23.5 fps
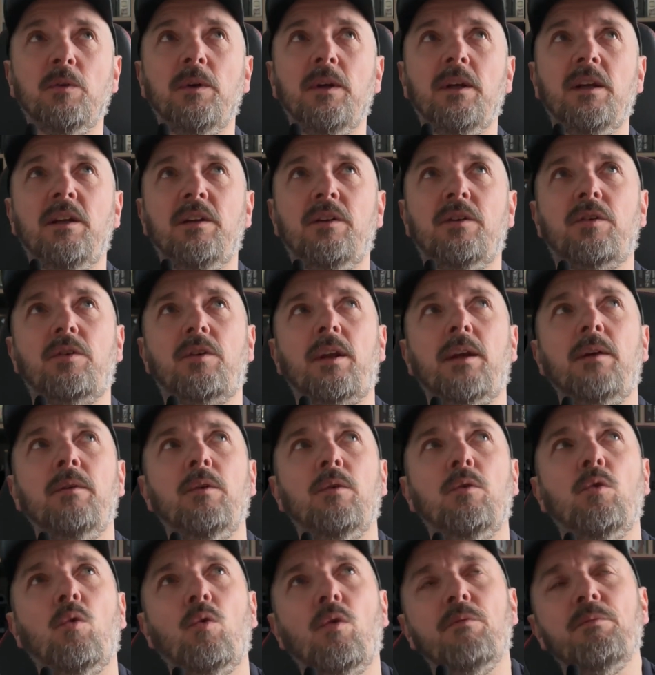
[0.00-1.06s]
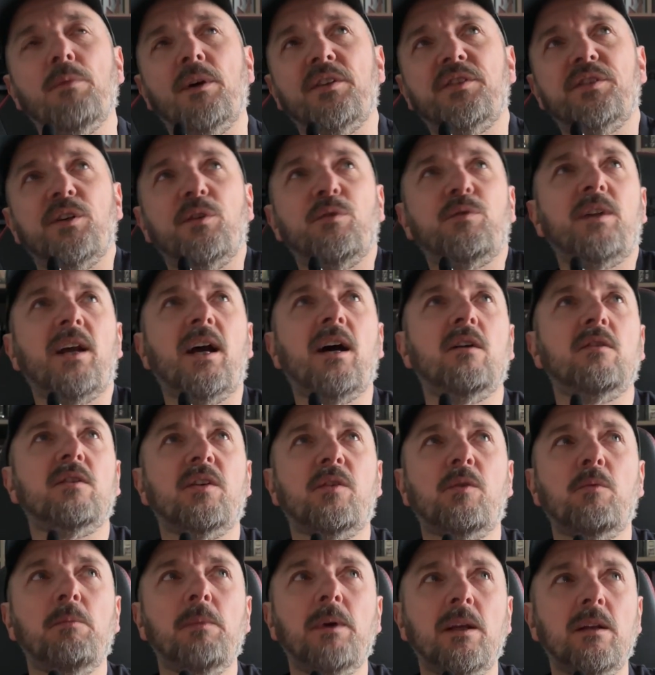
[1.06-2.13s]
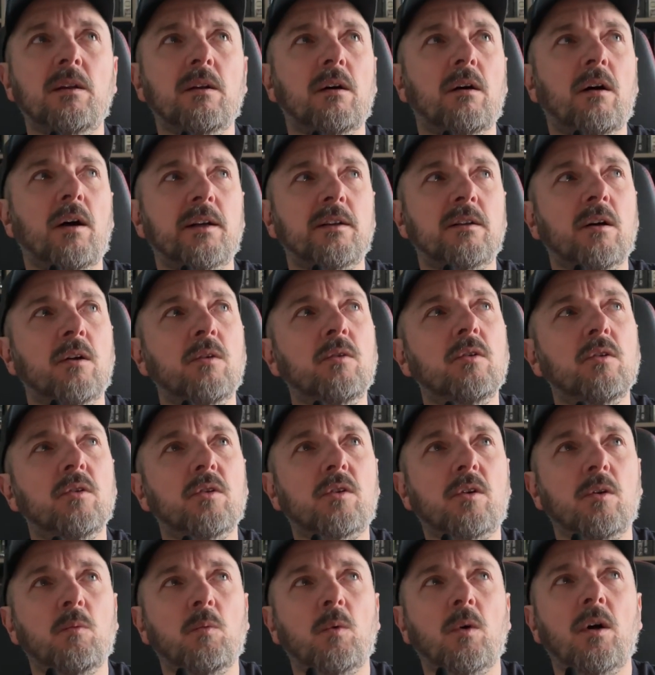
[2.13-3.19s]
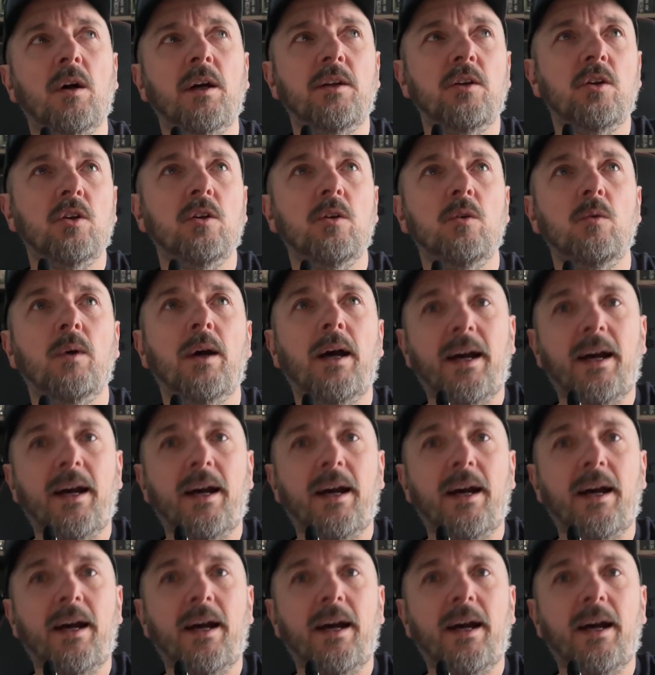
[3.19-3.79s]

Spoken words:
It's all of my self-doubt doesn't mean that I don't look at what I do